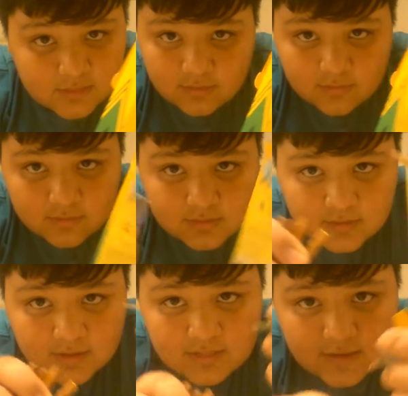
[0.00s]
sticks.
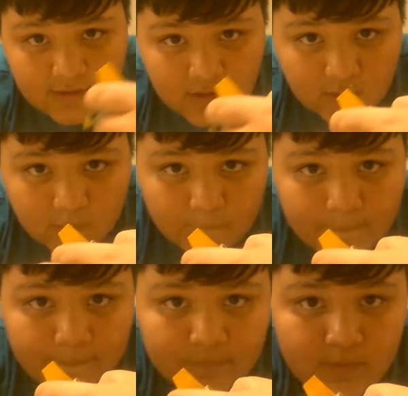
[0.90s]
I know,
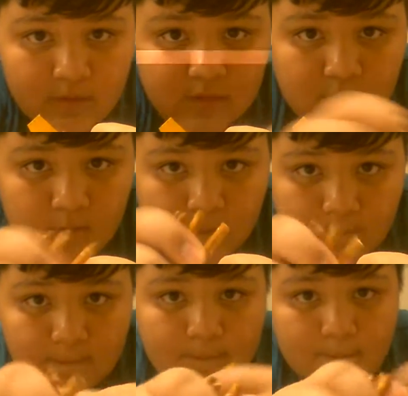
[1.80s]

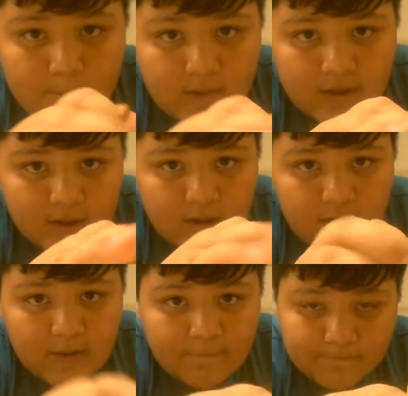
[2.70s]
but um,
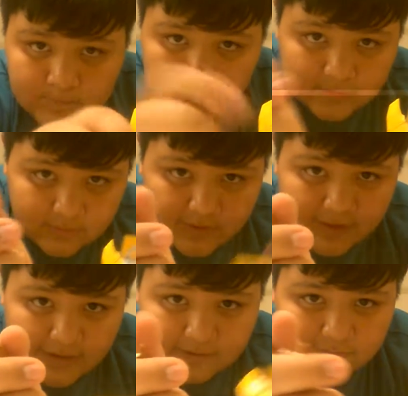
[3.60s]
it's okay, it's
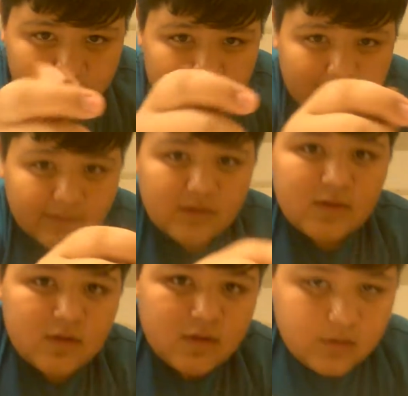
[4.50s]
okay.
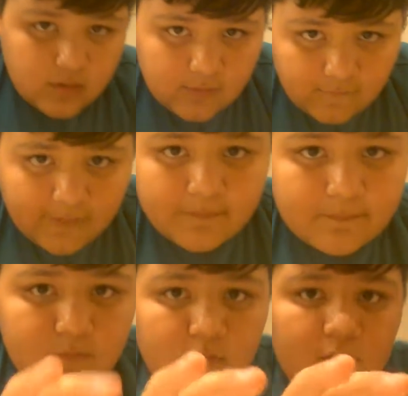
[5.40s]
All right,
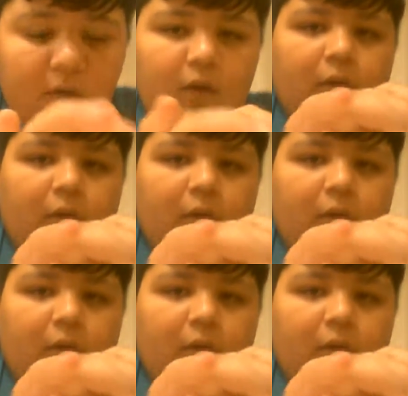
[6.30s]
hold on.